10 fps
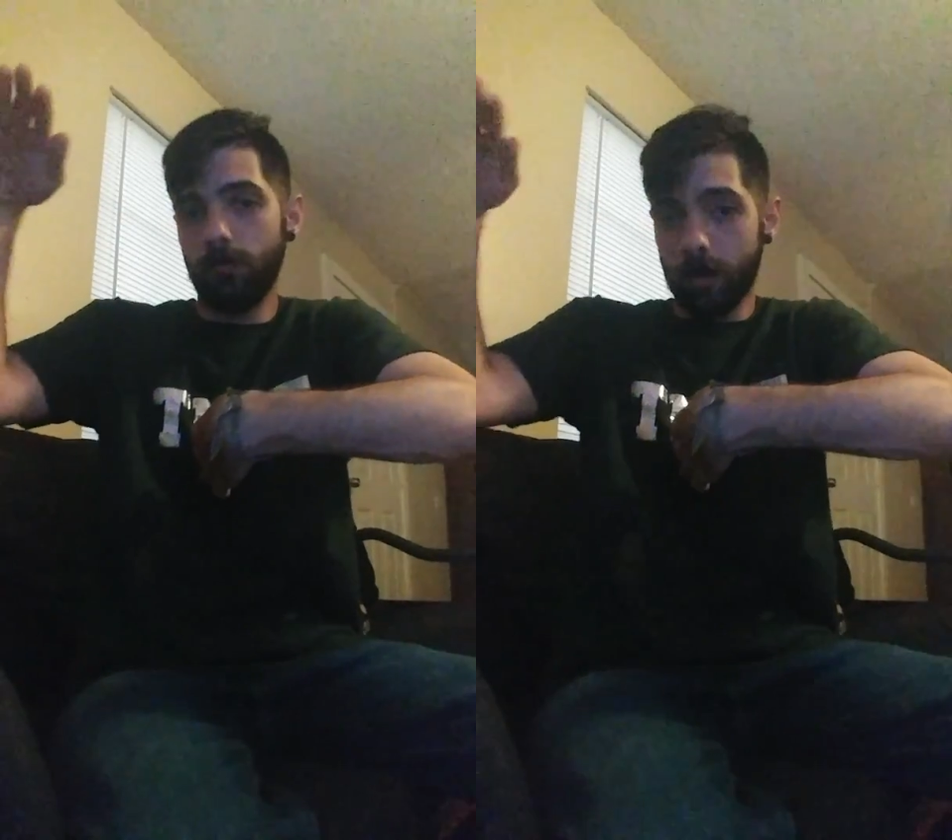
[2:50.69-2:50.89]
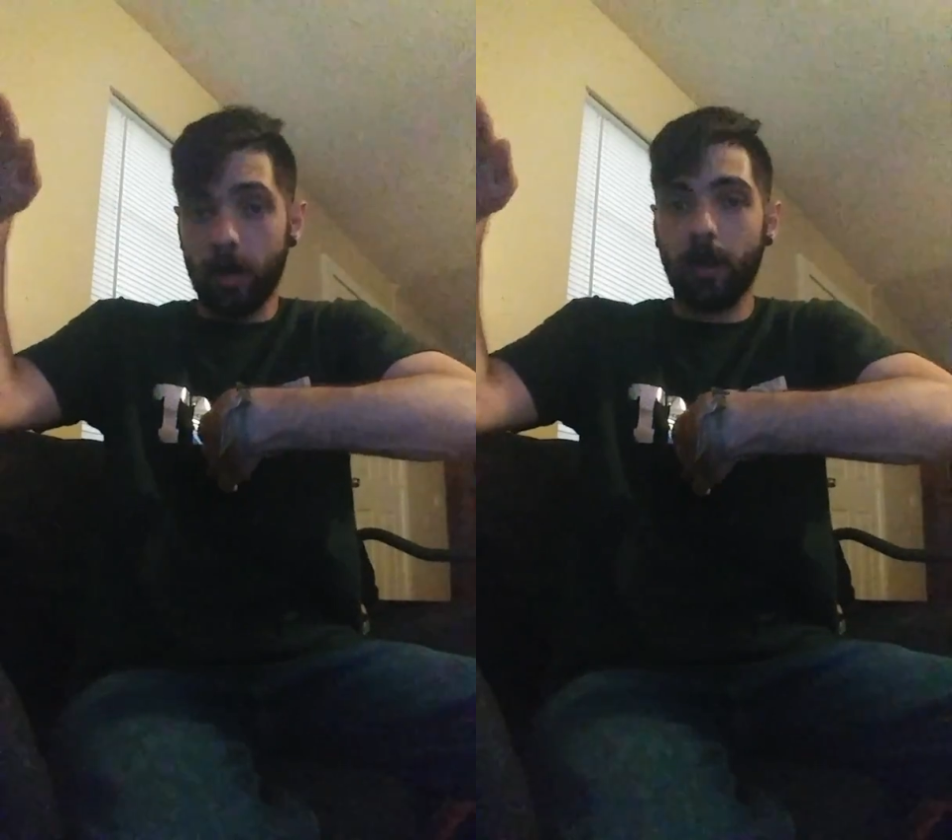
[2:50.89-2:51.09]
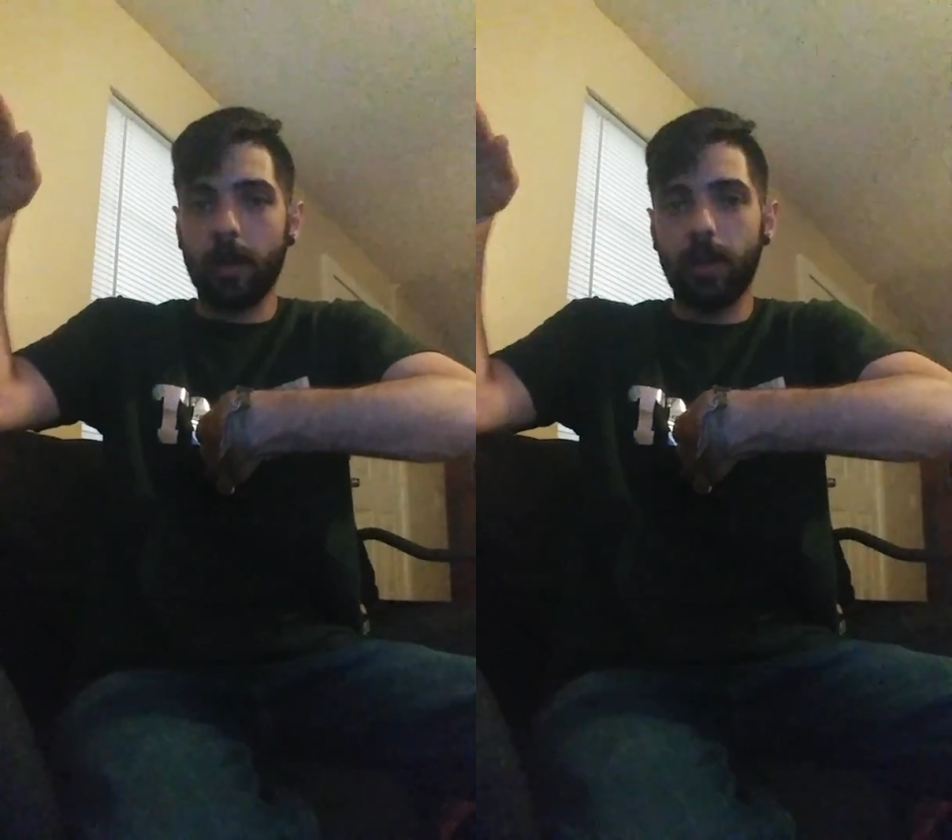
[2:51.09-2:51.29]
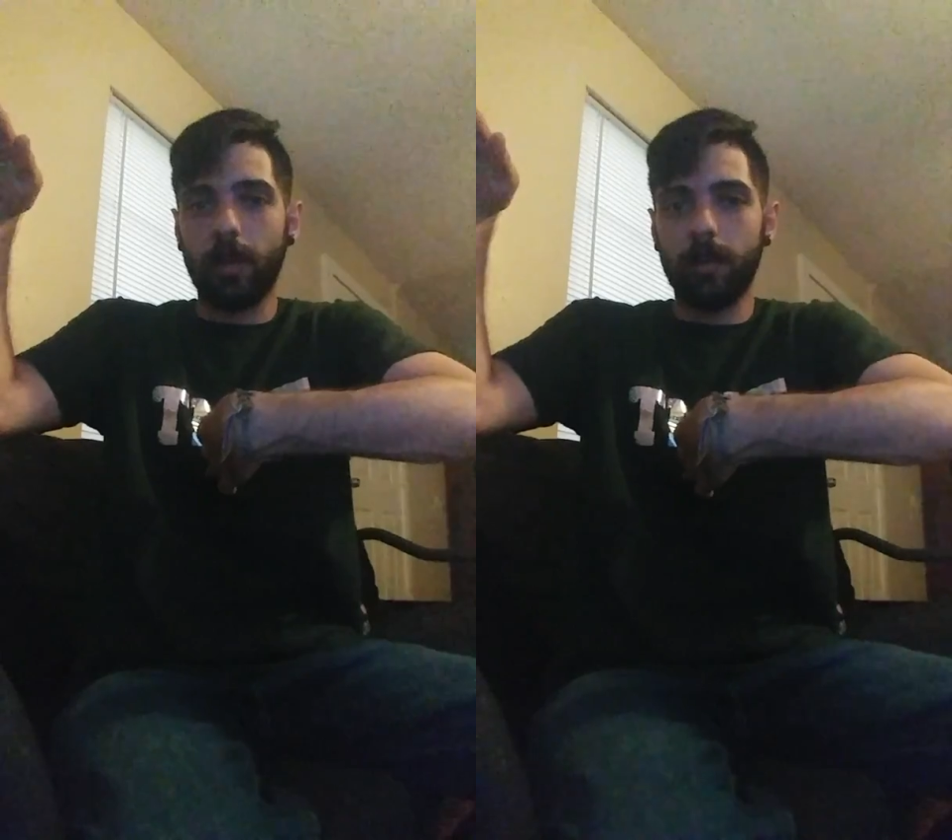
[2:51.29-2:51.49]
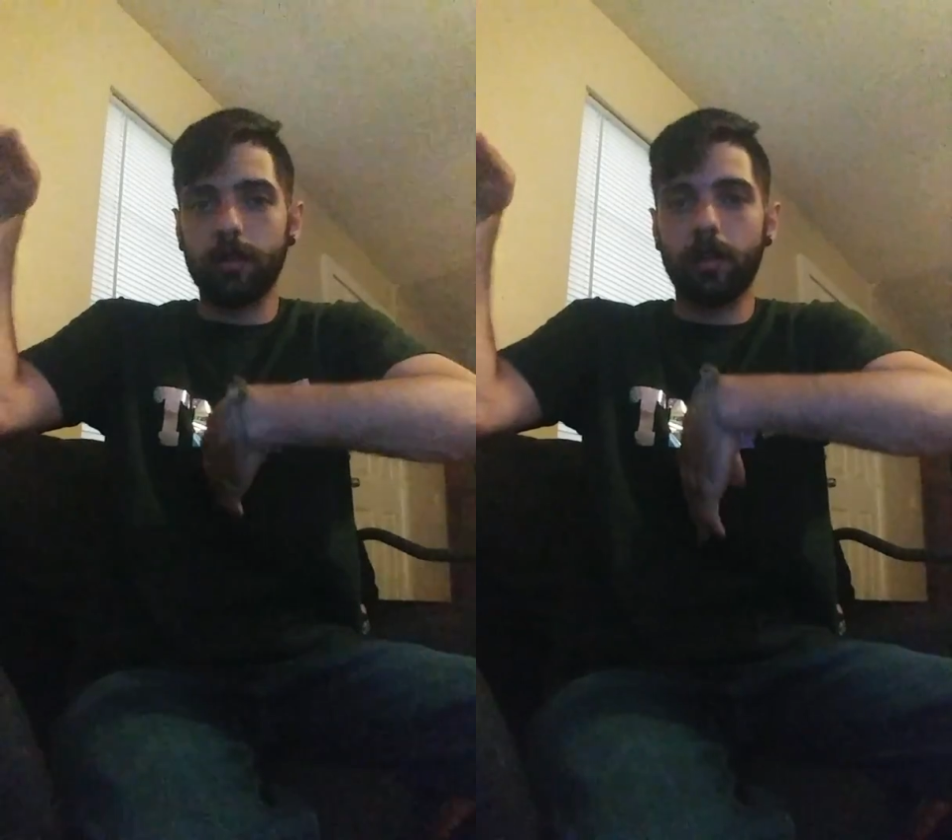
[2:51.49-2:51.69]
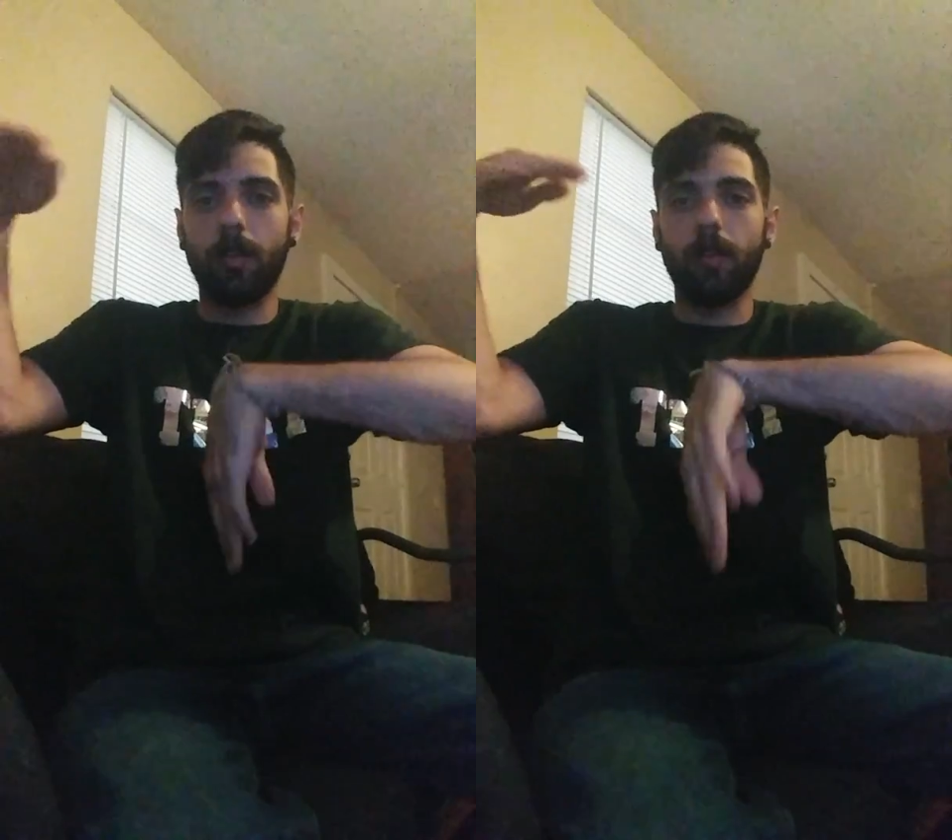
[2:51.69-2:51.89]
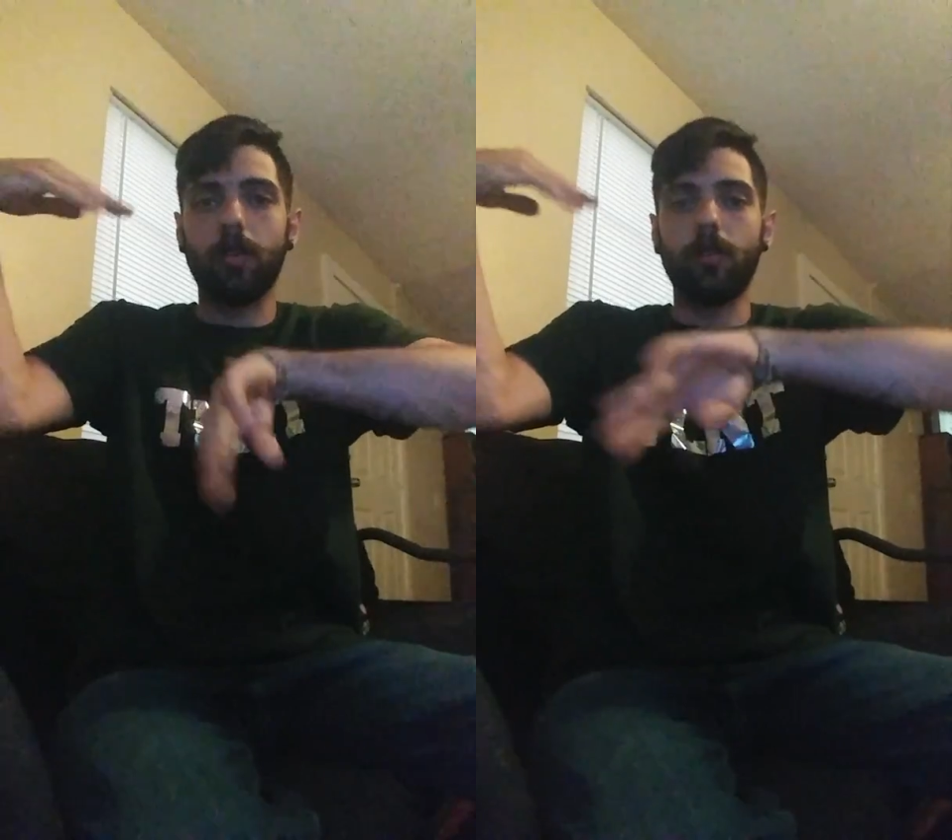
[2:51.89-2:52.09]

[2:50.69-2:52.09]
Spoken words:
and it kind of hits it, and then you